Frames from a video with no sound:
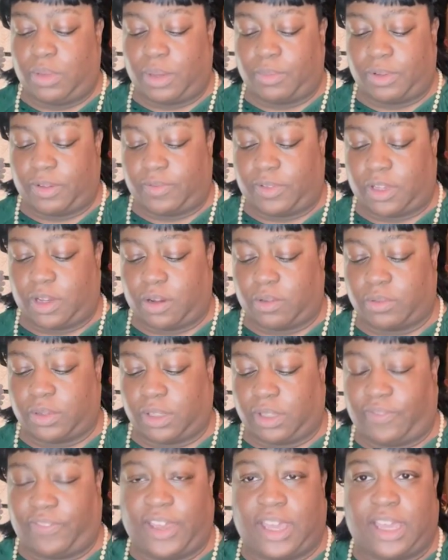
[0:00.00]
I'm going to have to talk
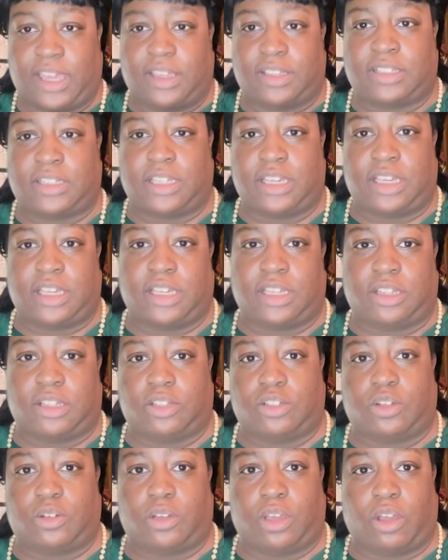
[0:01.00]
really fast and
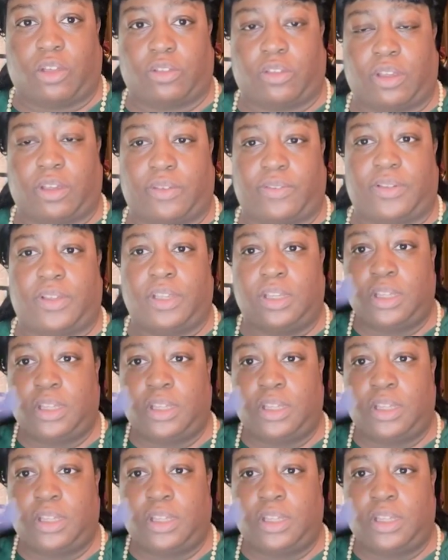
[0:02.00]
show y'all stuff.